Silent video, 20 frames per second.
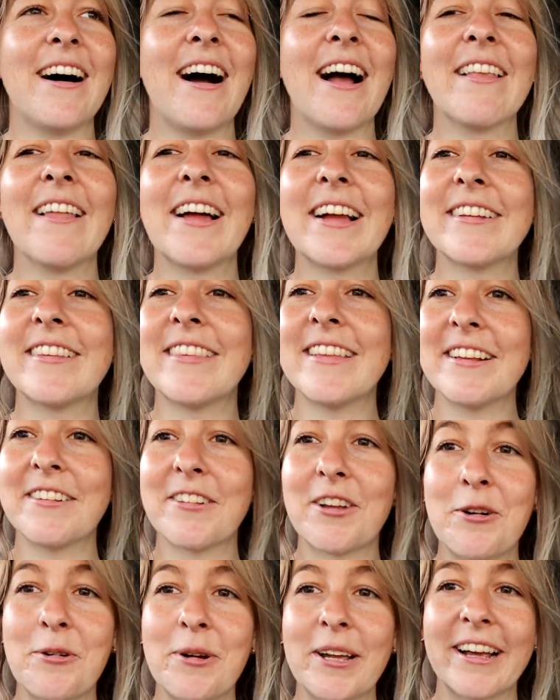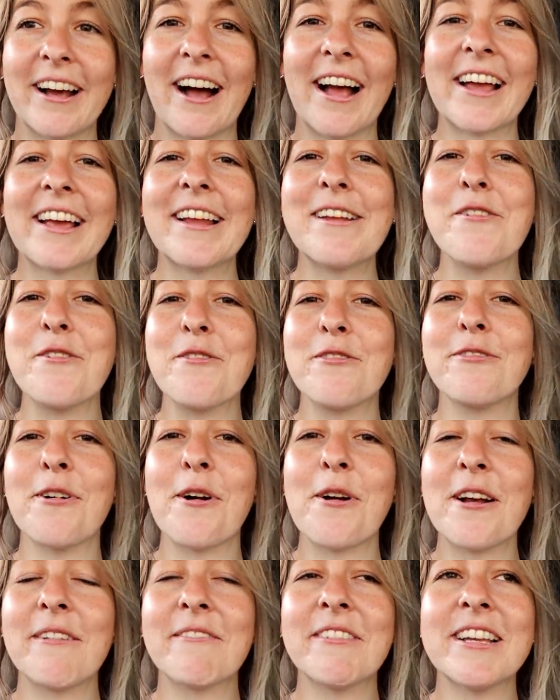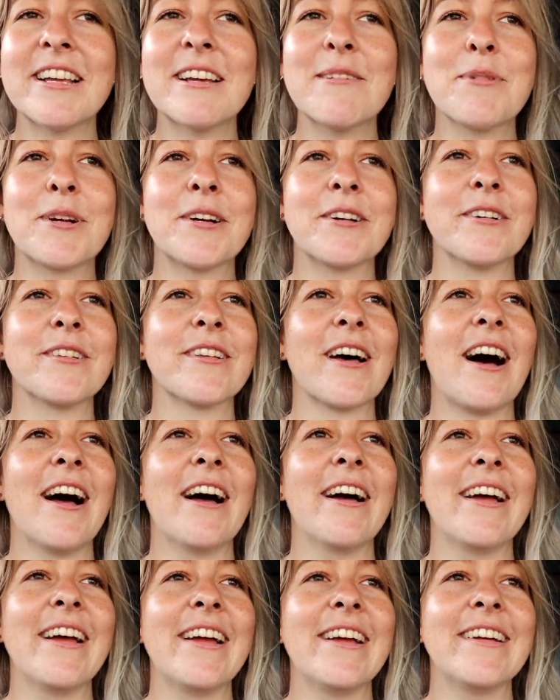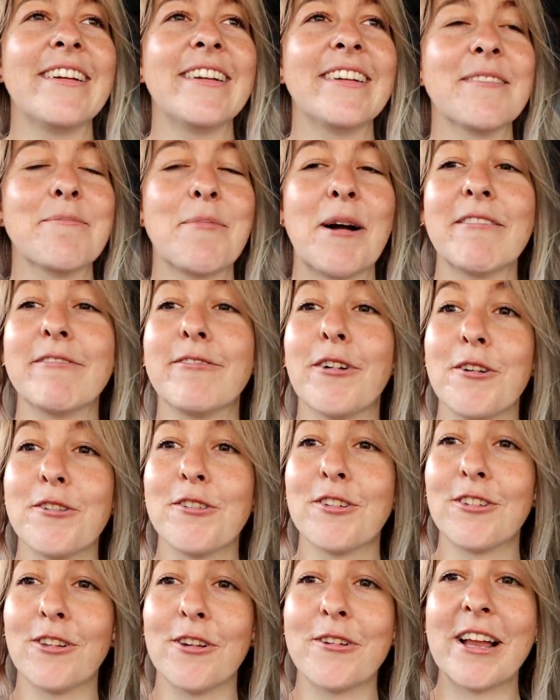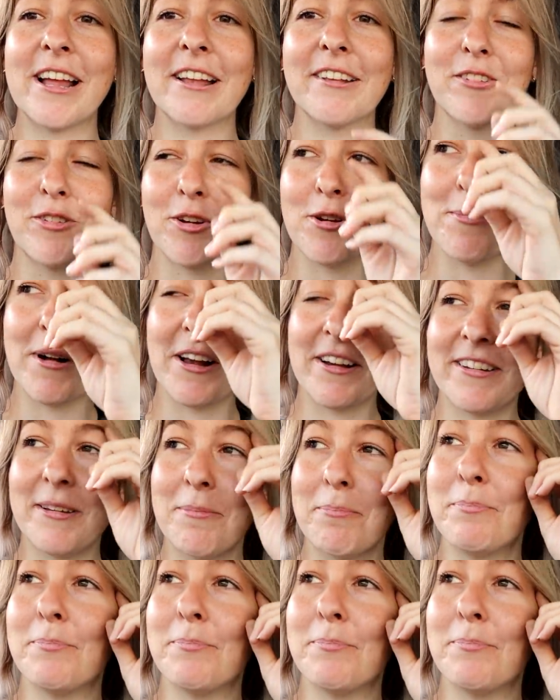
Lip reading: I like things quick. I get a new phone every year because my phone slows down so much it